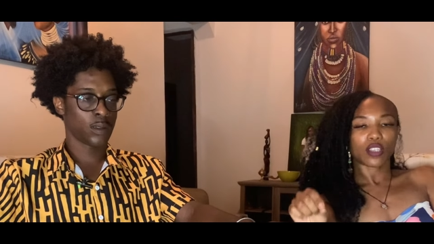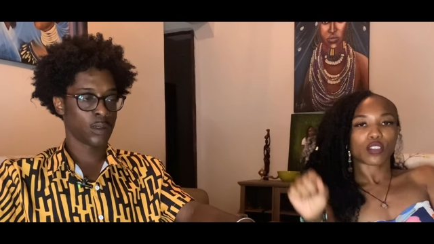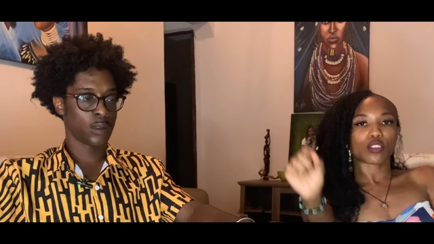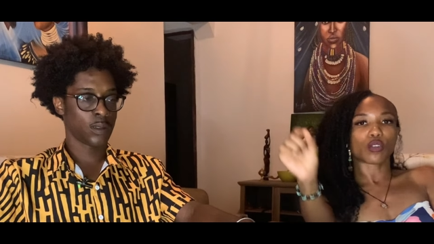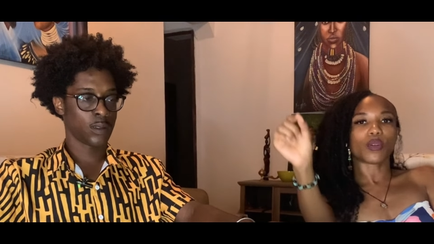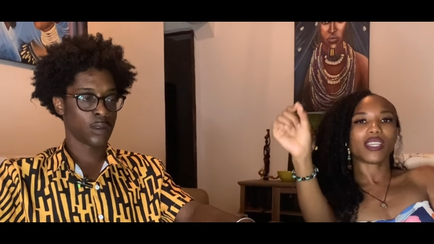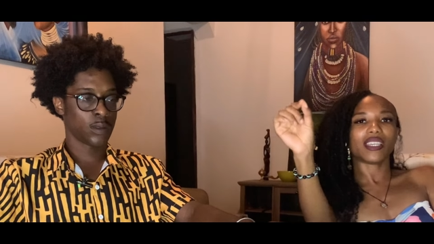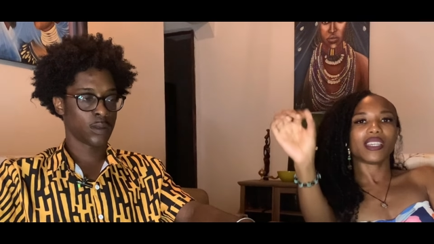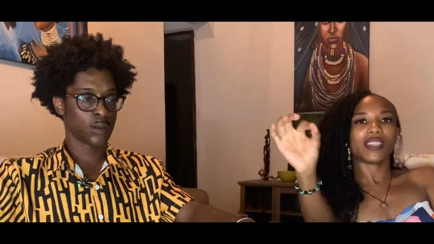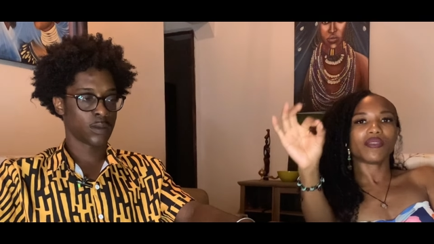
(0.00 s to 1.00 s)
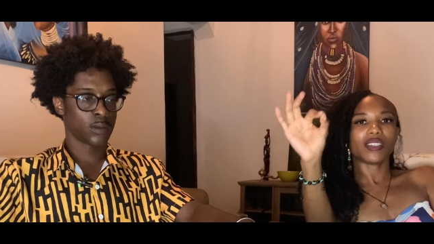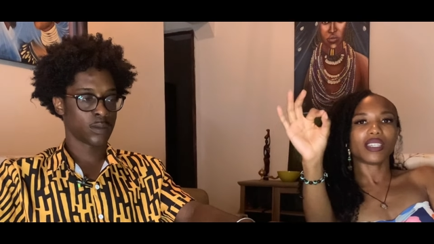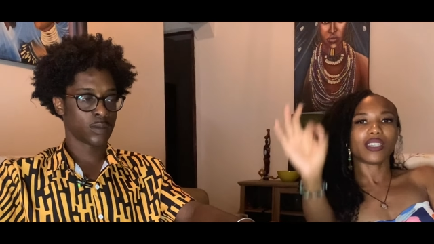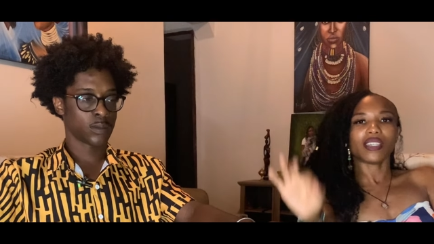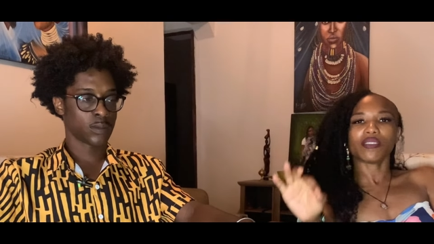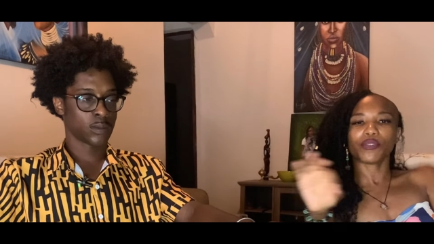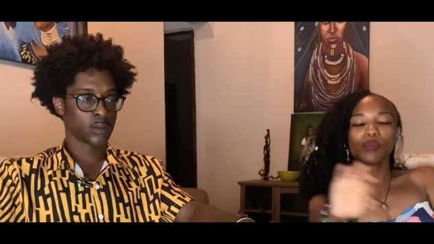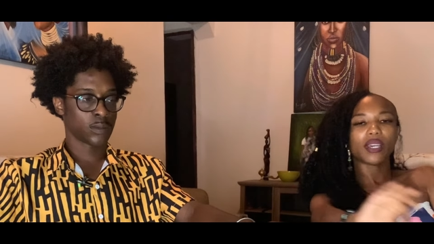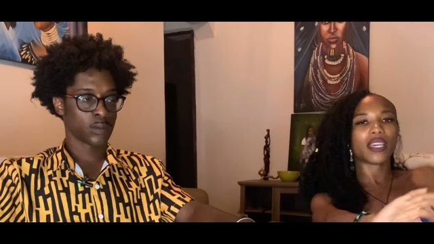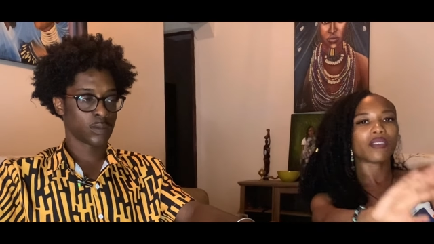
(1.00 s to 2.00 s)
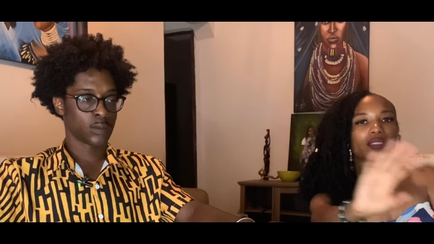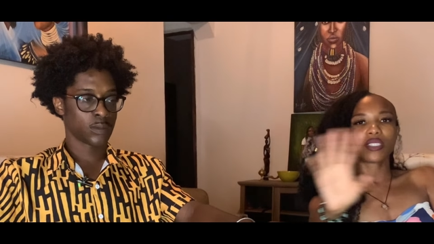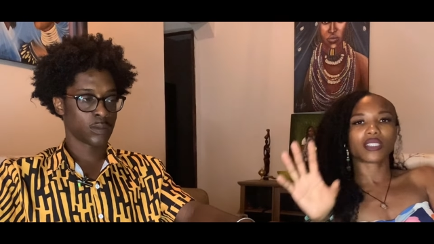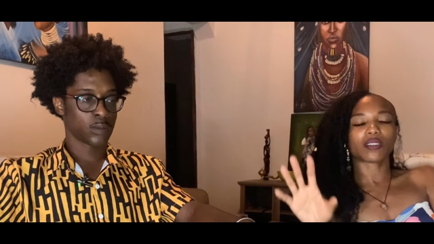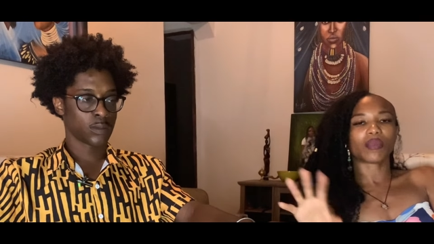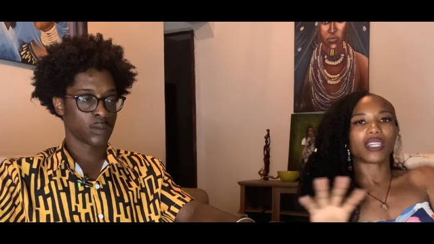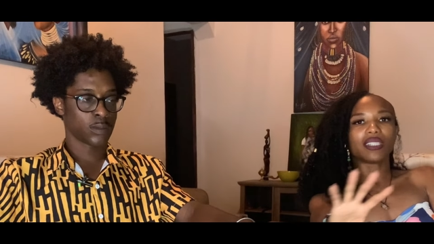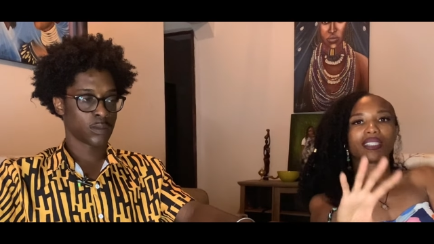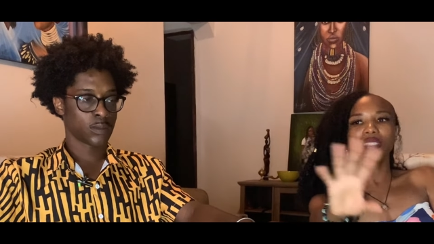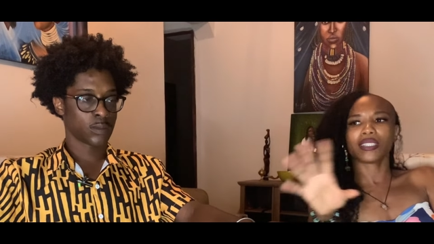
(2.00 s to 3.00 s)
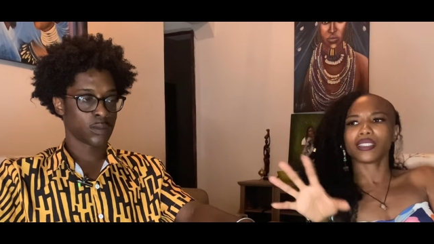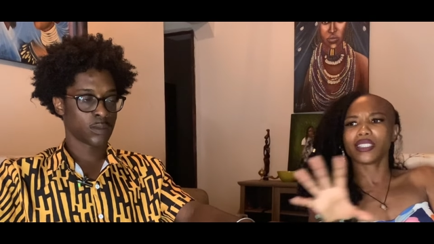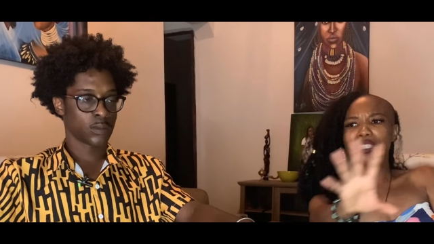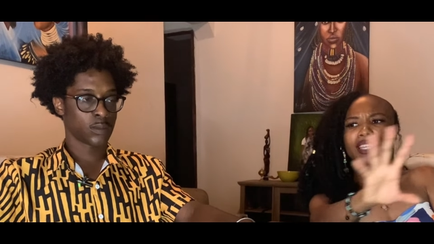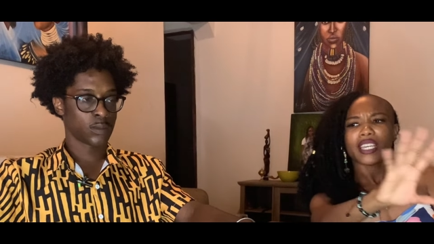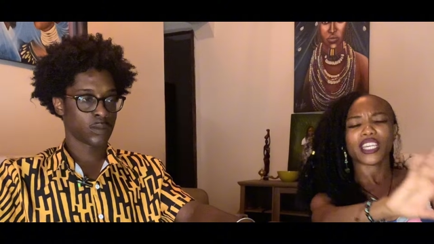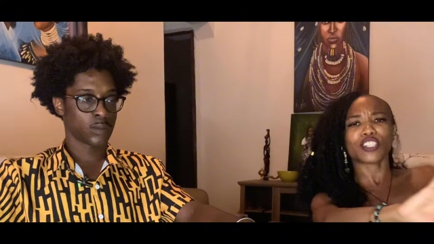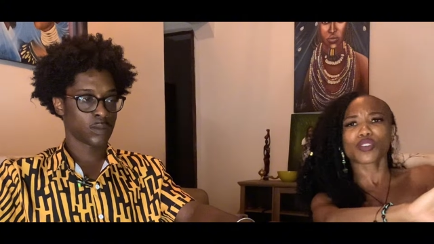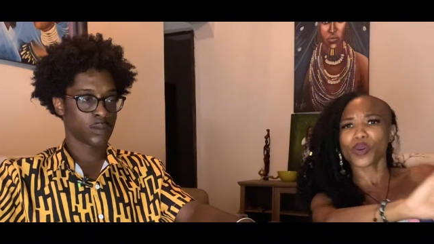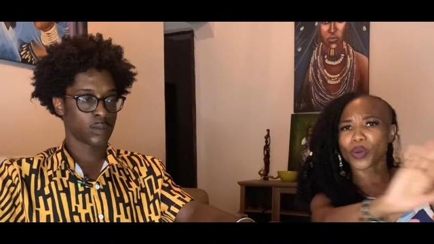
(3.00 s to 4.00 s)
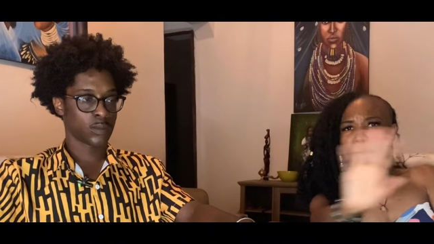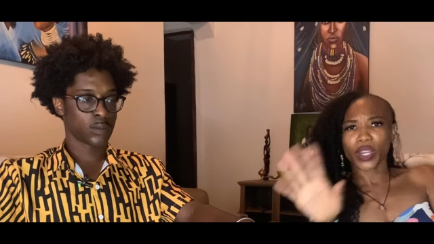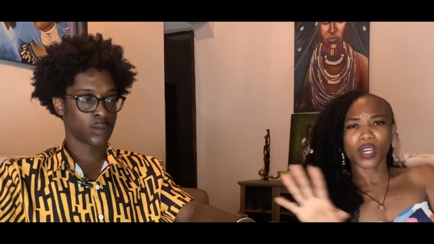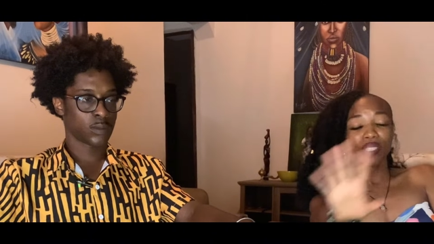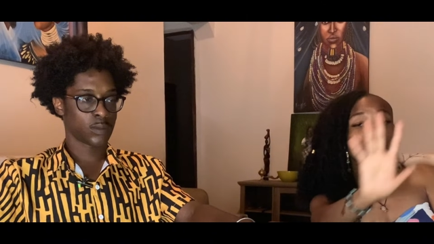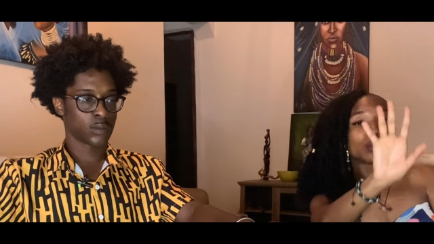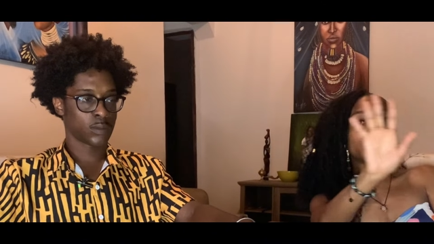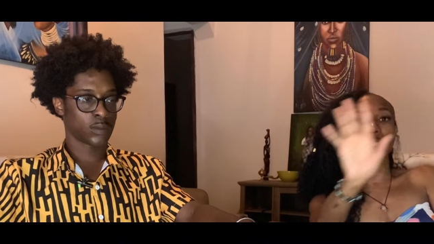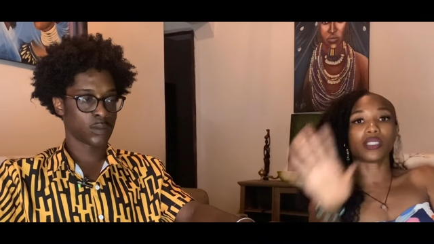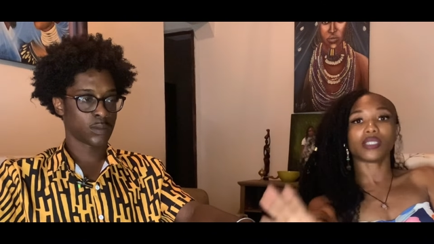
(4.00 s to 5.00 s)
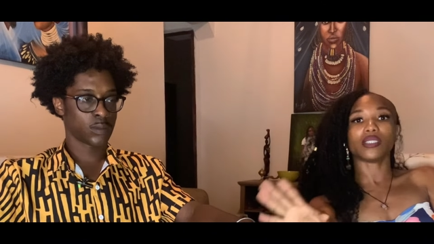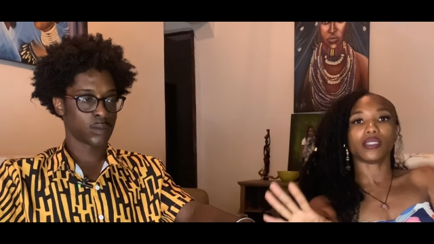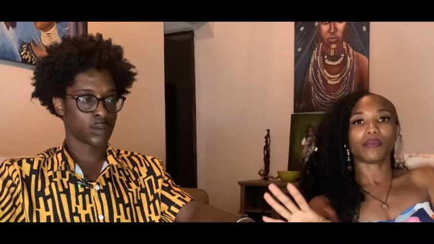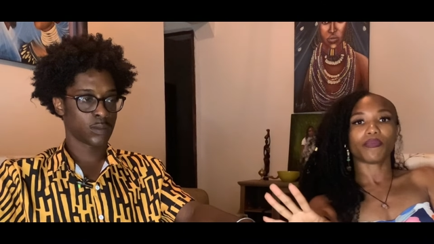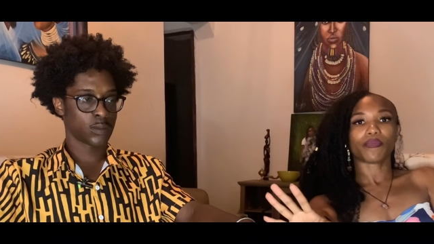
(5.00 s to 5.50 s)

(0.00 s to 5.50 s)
Speaker 1: So even if you ever see somebody stealing it, it's going well, it's doing good.